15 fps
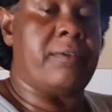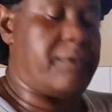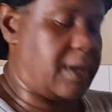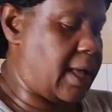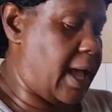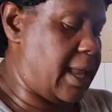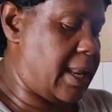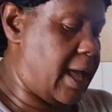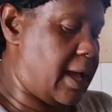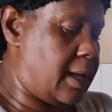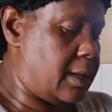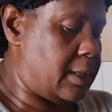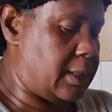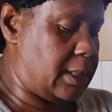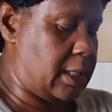to kind
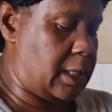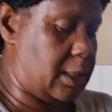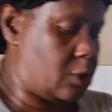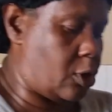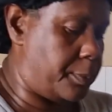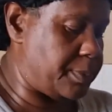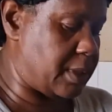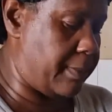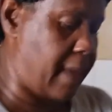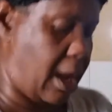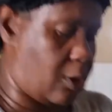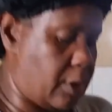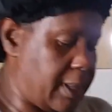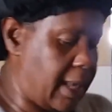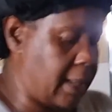of dig it up. So I
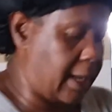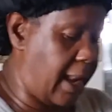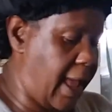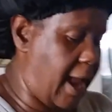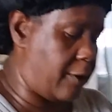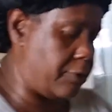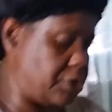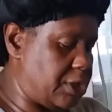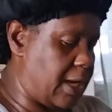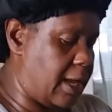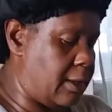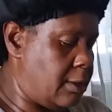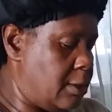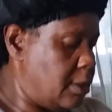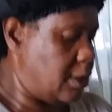put a little Irish here
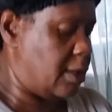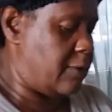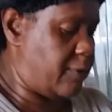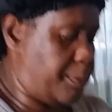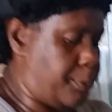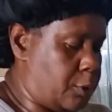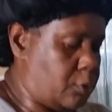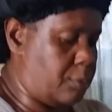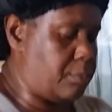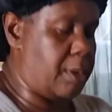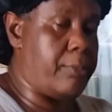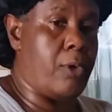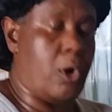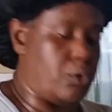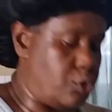to put it in my
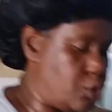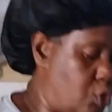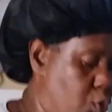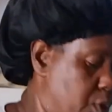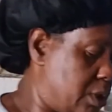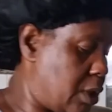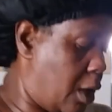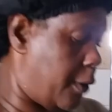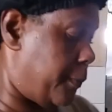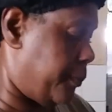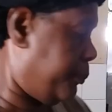brown stew. So,